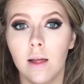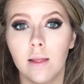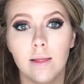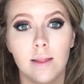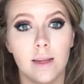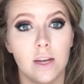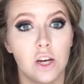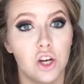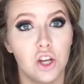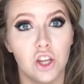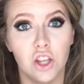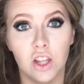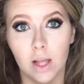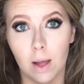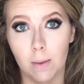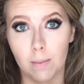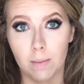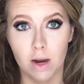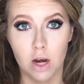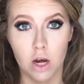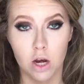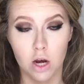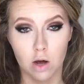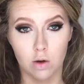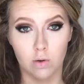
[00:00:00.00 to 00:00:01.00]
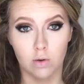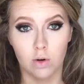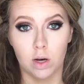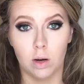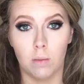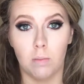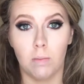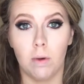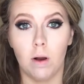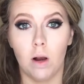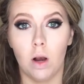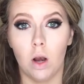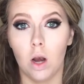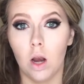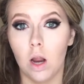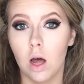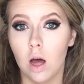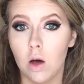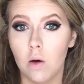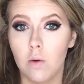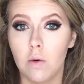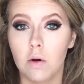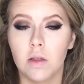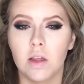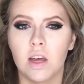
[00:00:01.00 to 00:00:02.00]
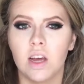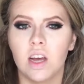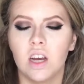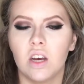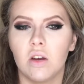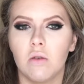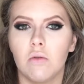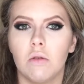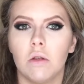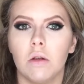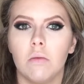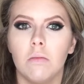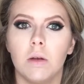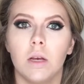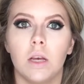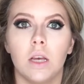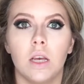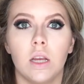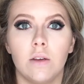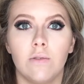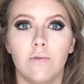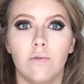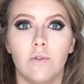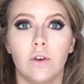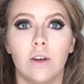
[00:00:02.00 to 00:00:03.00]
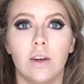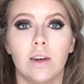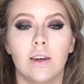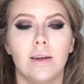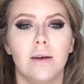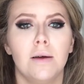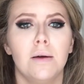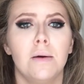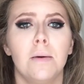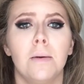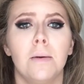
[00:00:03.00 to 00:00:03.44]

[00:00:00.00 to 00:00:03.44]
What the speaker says: then just let me know down below. I think I do it a little bit different.